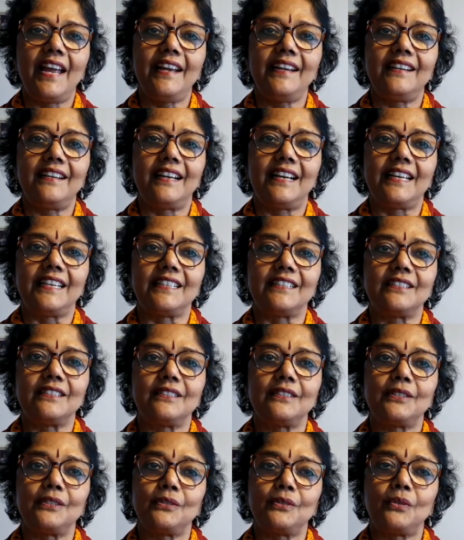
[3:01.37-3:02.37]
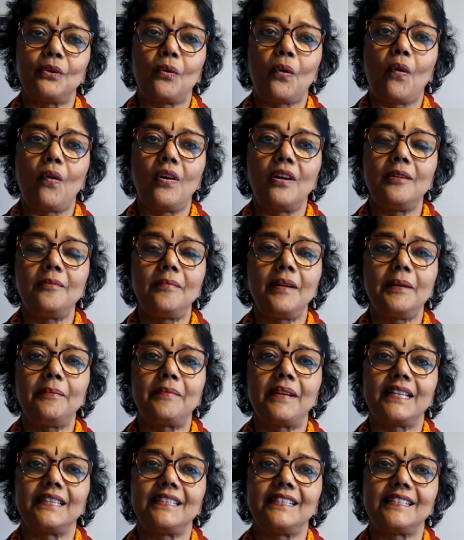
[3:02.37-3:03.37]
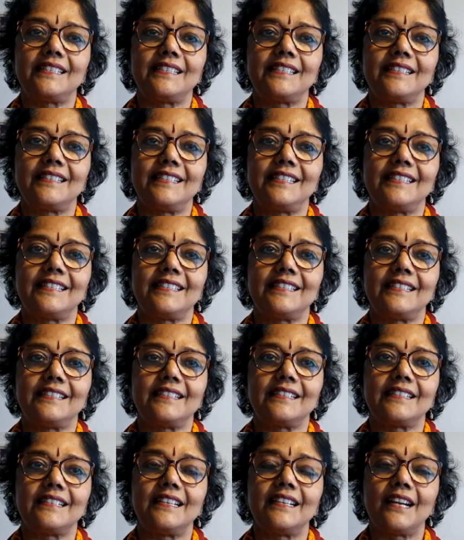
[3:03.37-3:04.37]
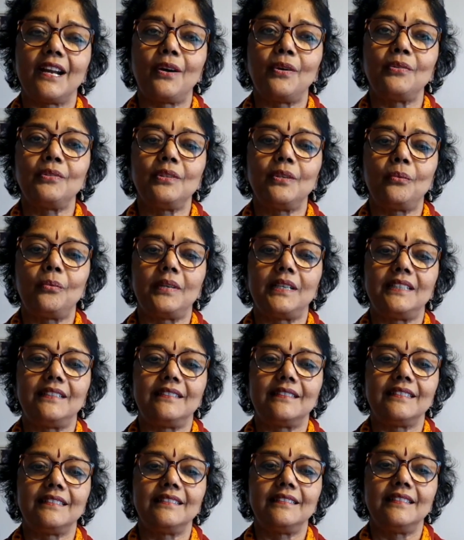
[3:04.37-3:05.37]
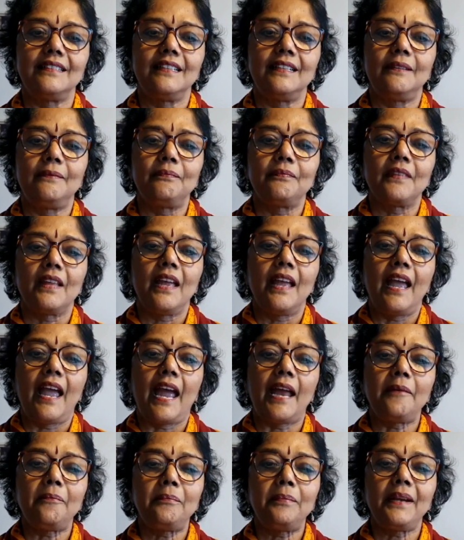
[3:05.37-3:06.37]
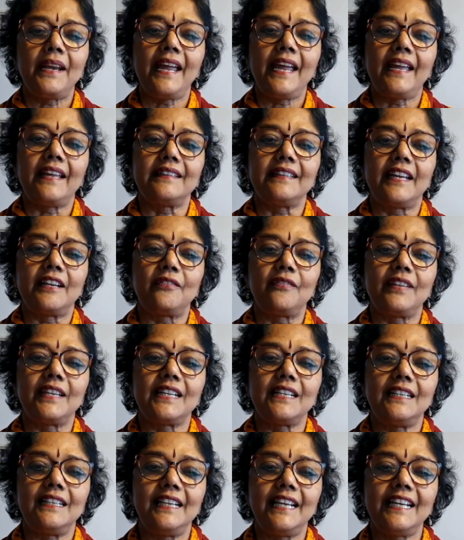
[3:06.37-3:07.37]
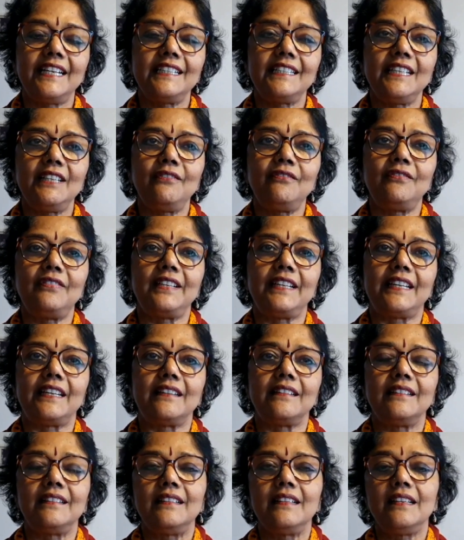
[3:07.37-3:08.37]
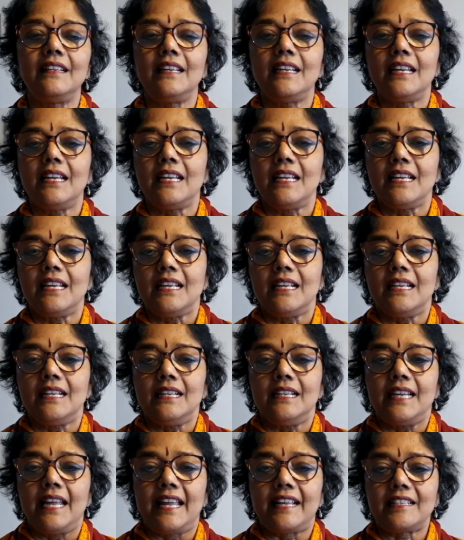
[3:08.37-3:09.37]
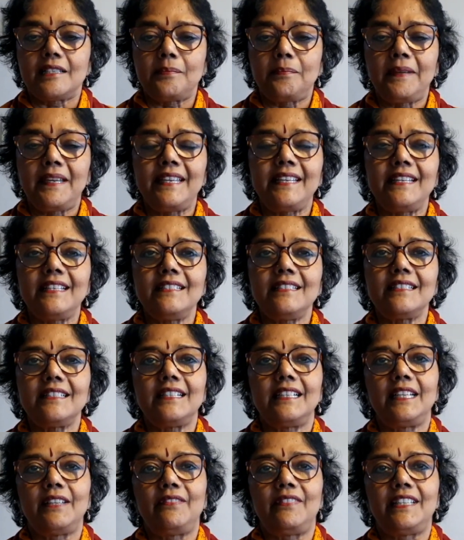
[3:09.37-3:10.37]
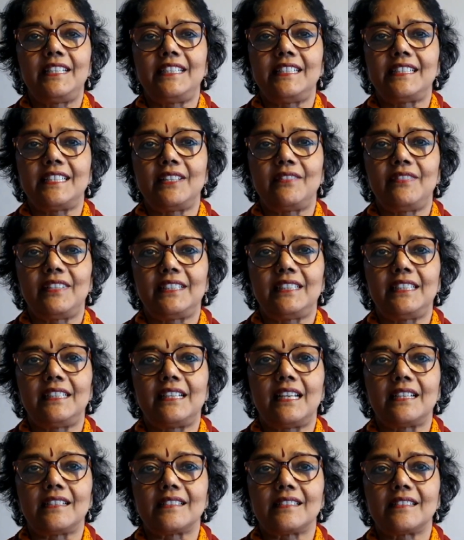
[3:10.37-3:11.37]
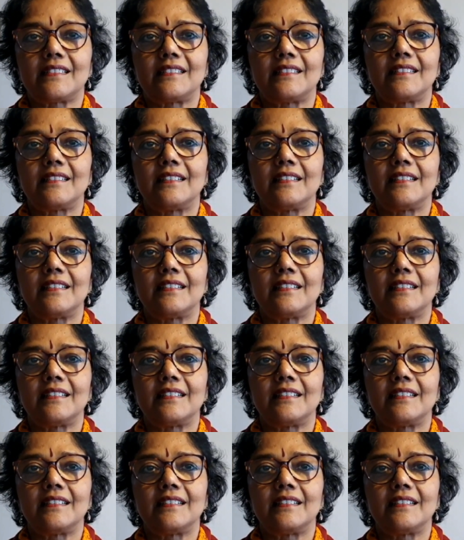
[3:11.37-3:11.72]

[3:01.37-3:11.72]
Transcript: and light to all my brothers and sisters around the world, and pray that we collectively experience the divinity within us.